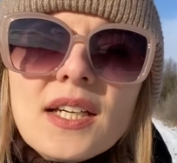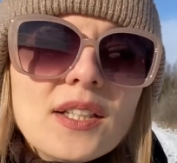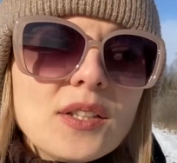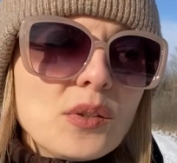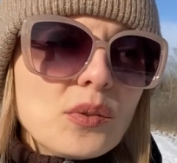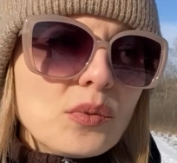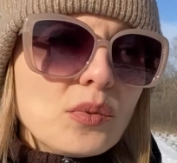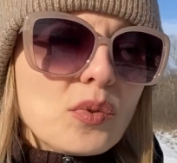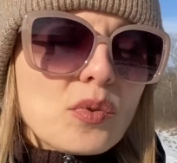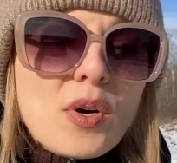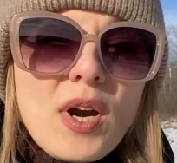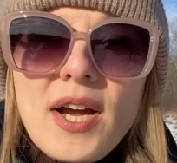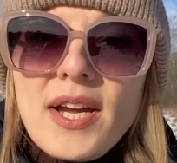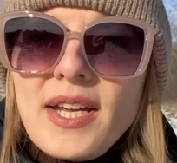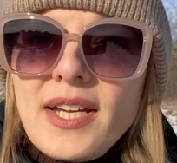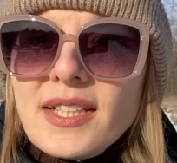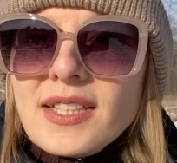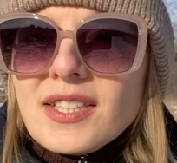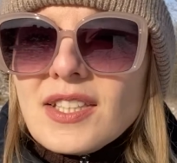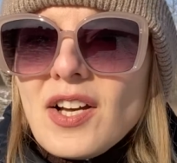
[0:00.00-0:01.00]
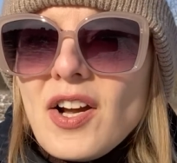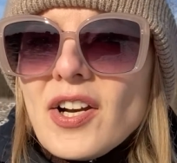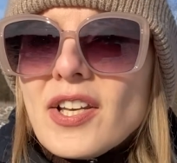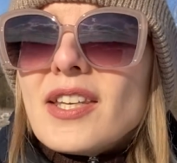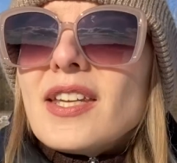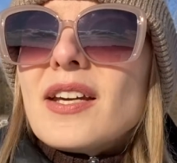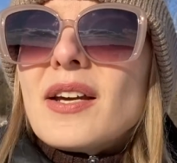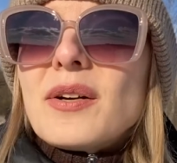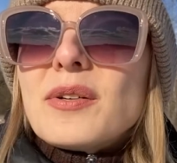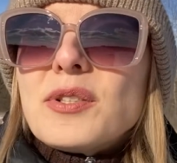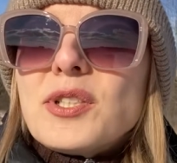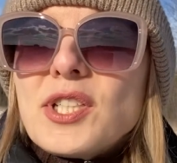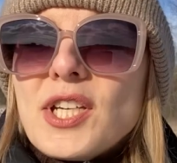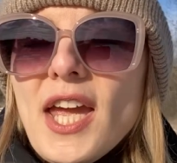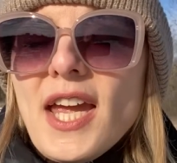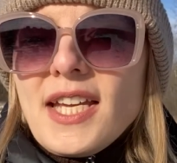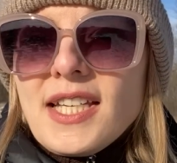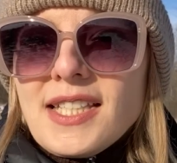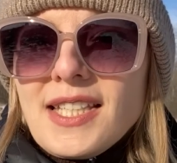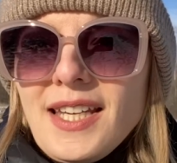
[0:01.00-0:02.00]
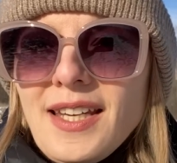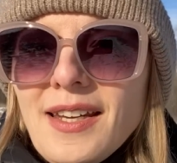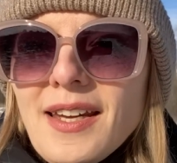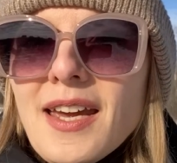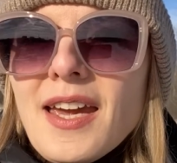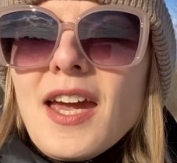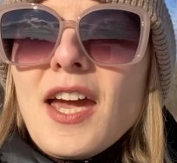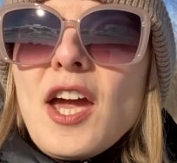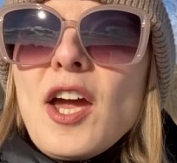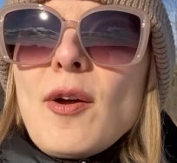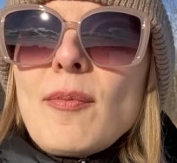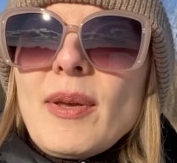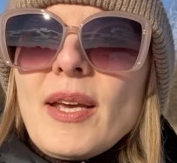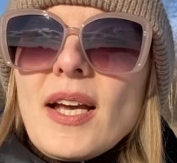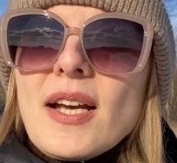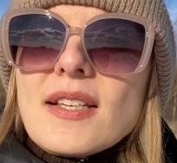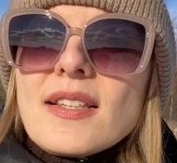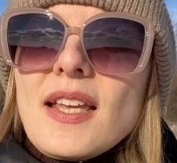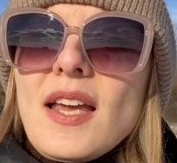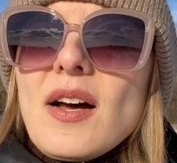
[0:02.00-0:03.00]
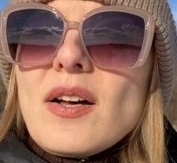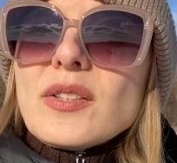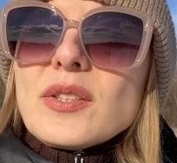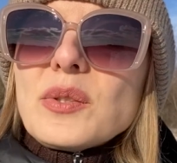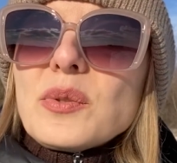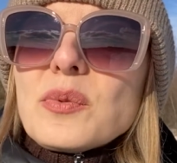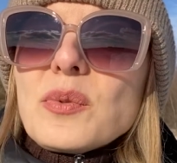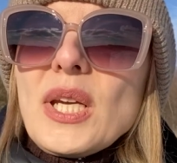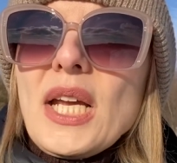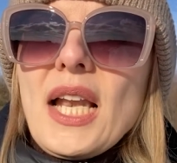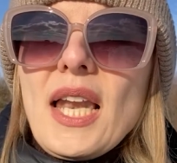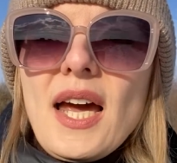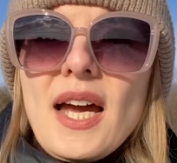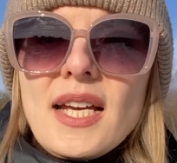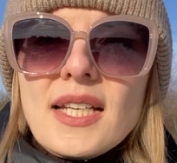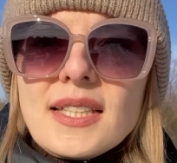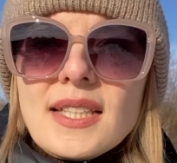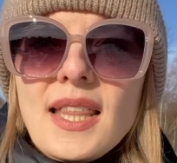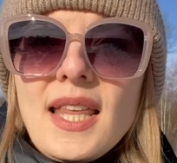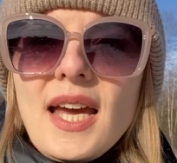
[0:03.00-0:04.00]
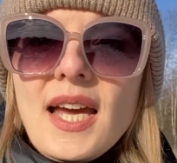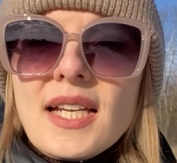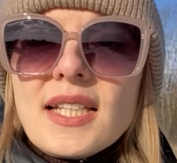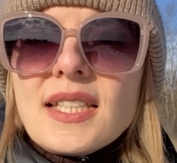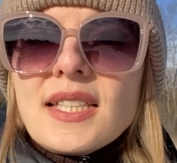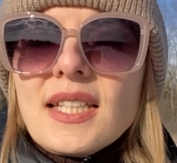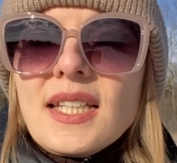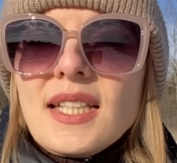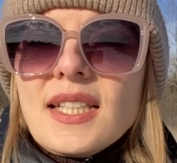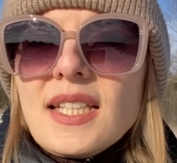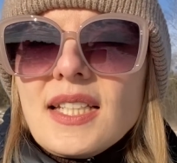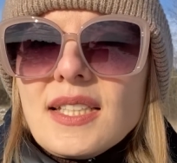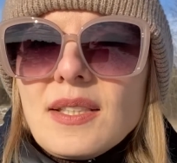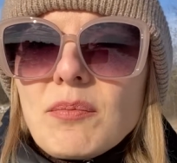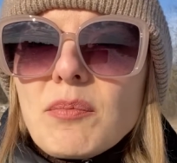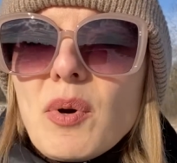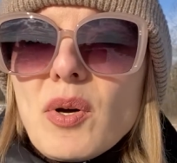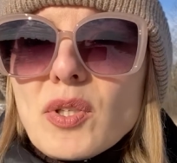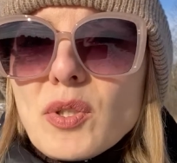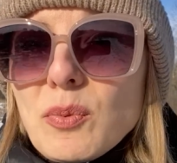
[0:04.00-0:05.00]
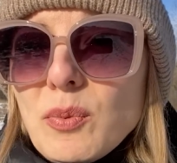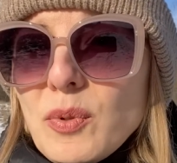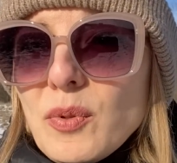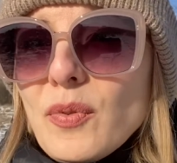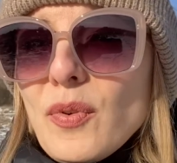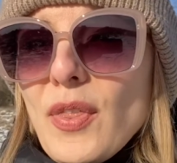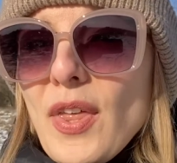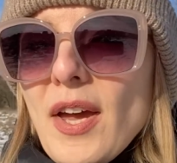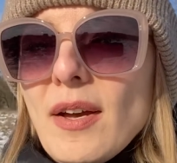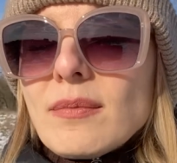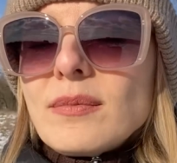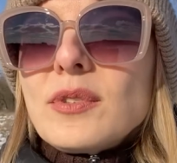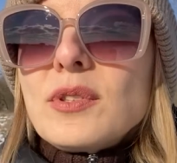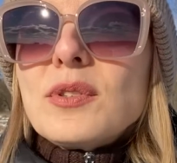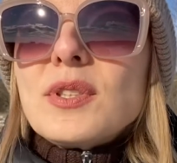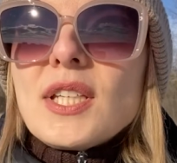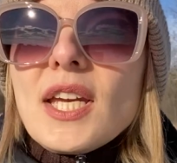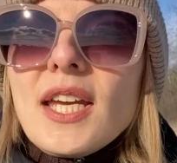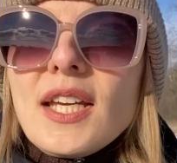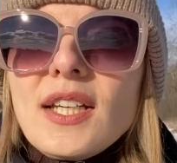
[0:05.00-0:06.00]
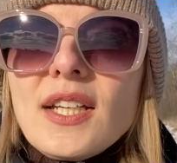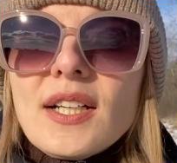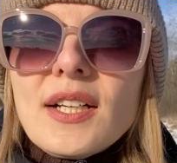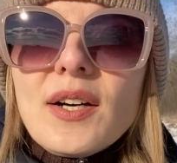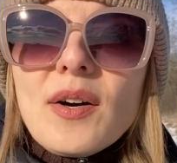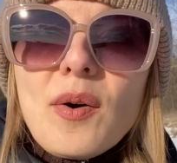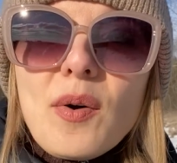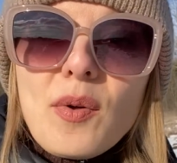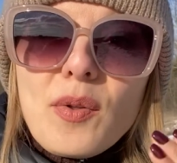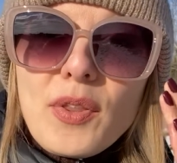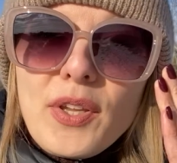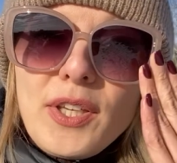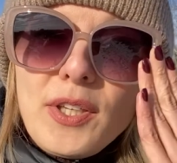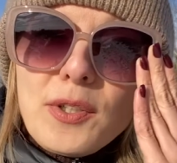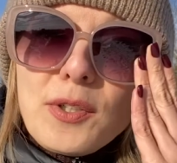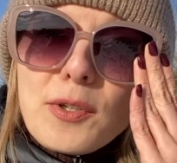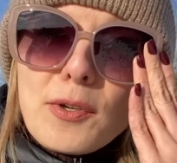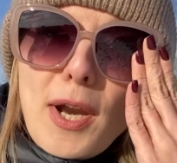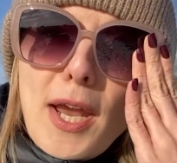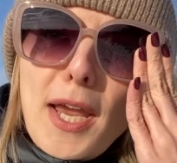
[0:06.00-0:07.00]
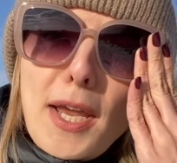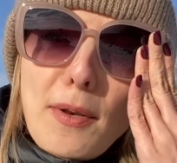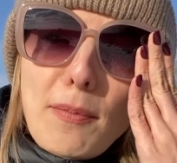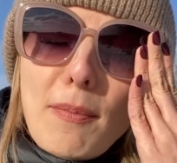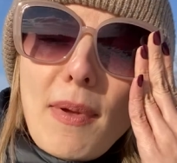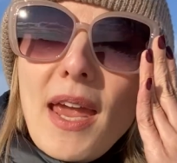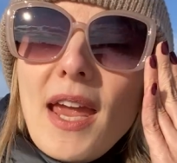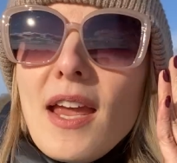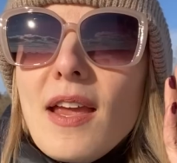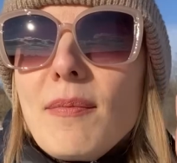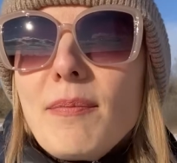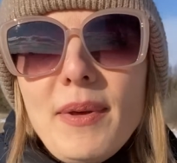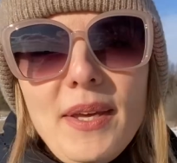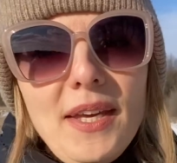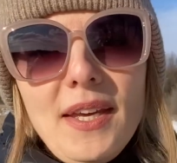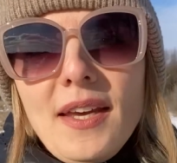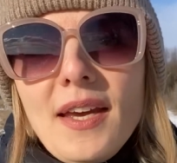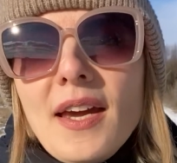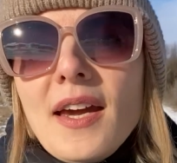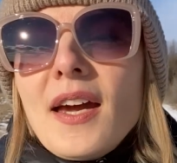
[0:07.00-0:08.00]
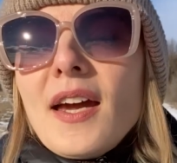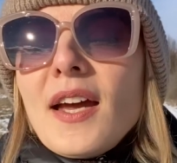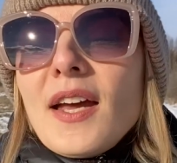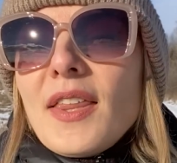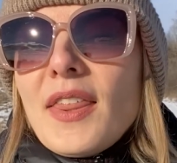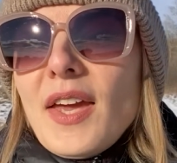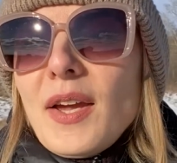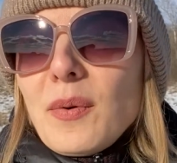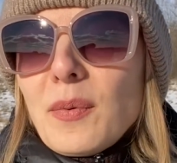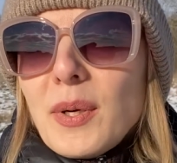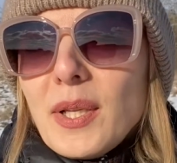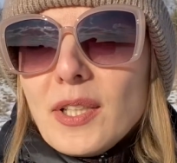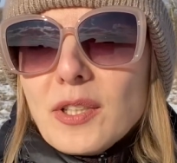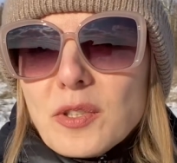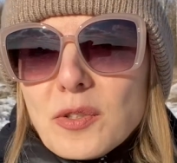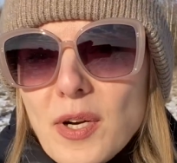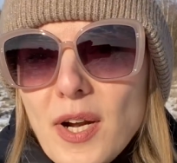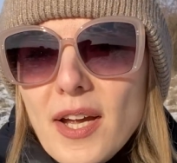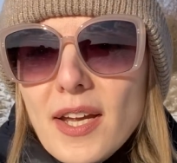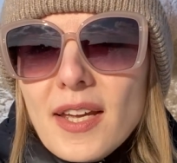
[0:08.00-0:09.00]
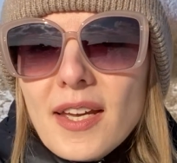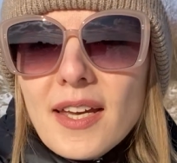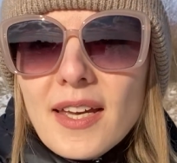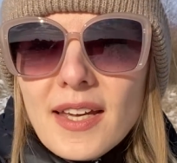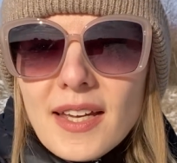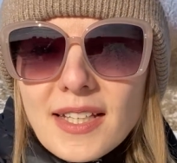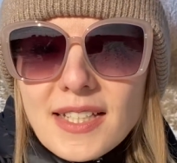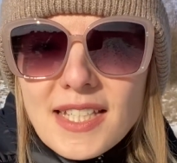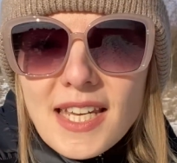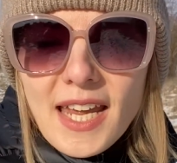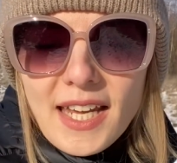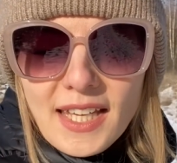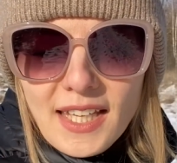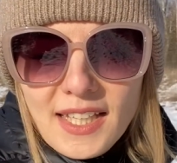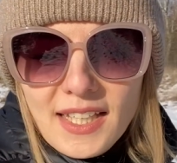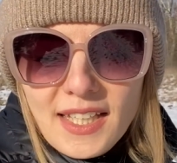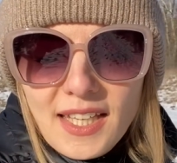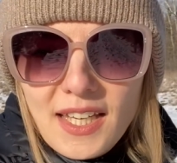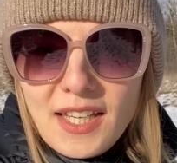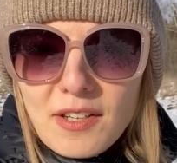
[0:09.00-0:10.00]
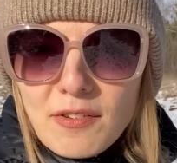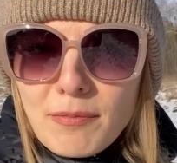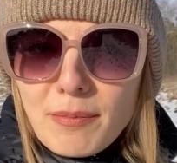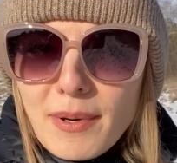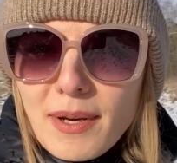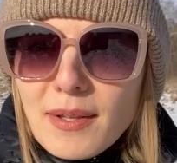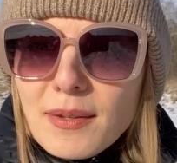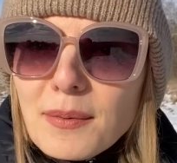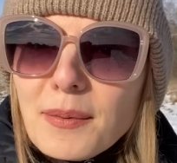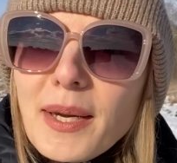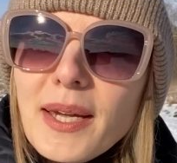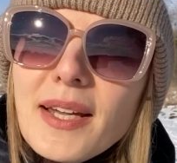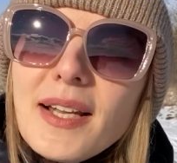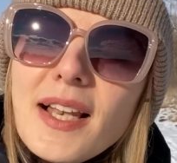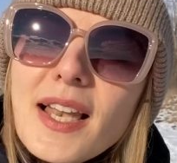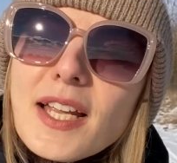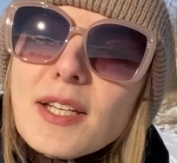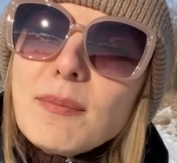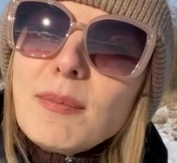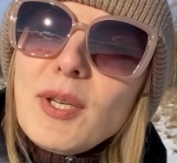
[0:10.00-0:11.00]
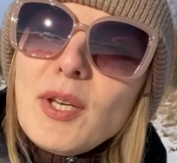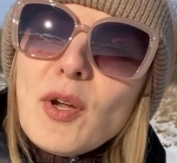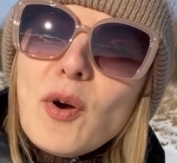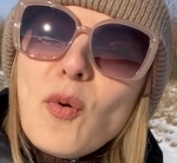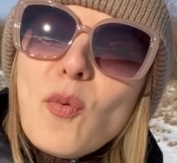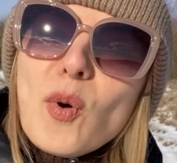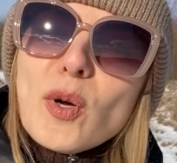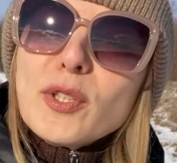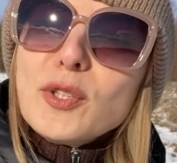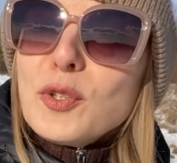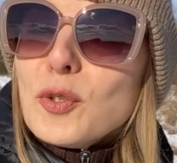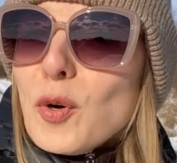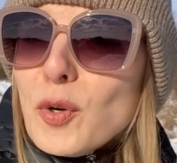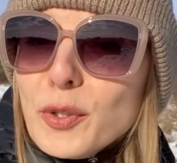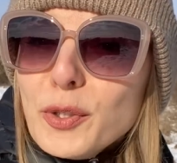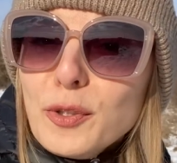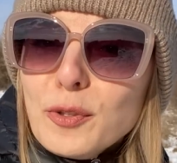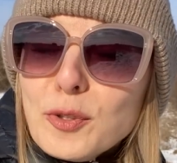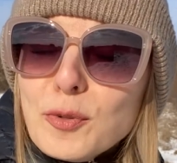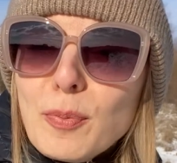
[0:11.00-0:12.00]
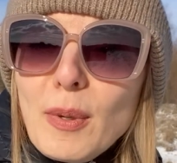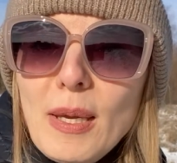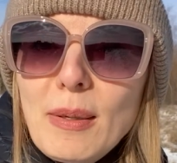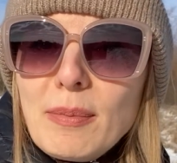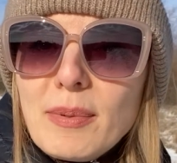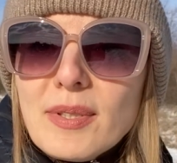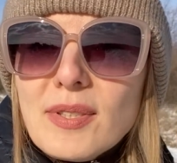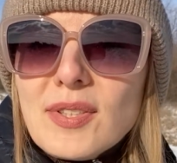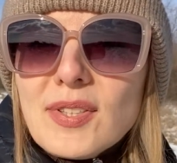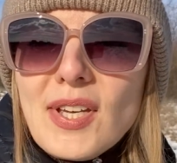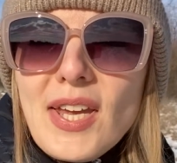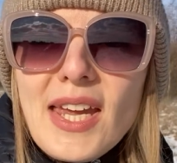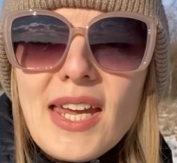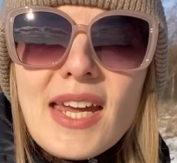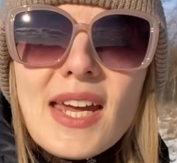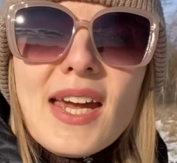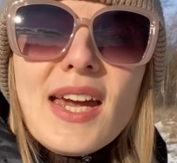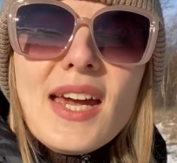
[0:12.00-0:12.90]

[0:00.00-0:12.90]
to try and start negotiating because they also realize that it is impossible for them to take over Ukraine. Maybe they will try attacking Kiev. By the way, let me know what your newspapers say